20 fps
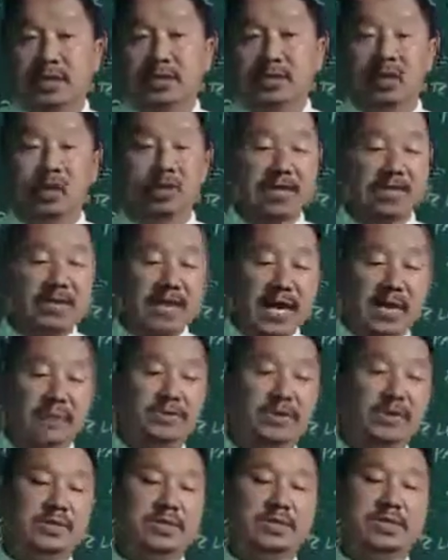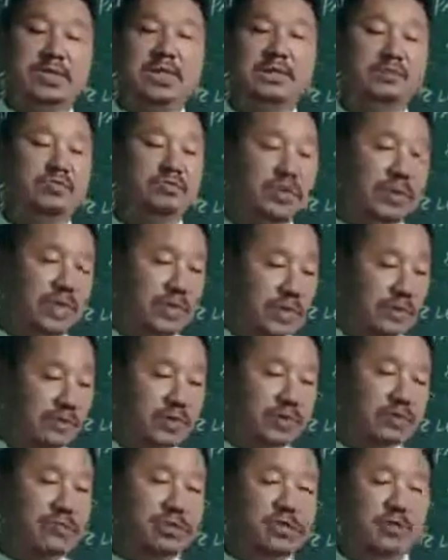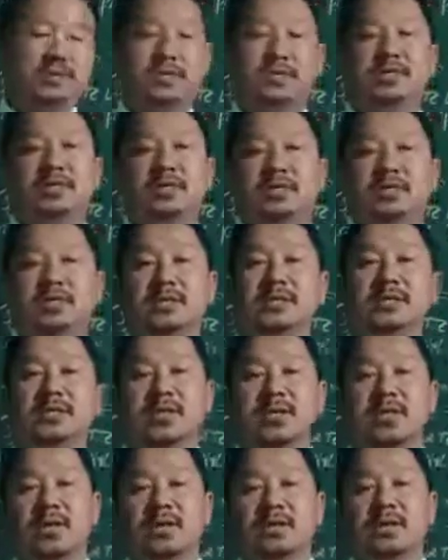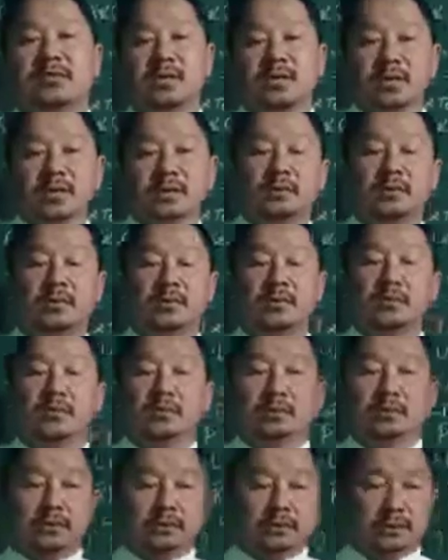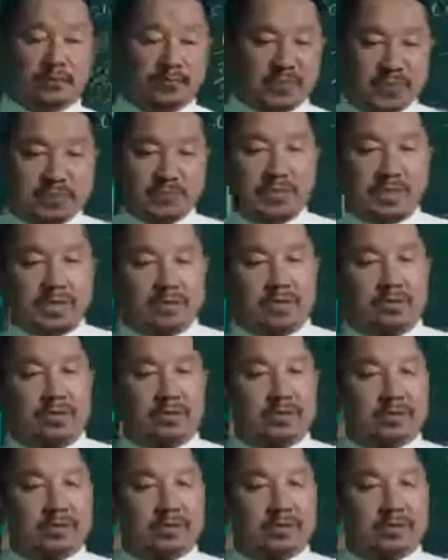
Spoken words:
So how it happens is that usually during winter season, when the people,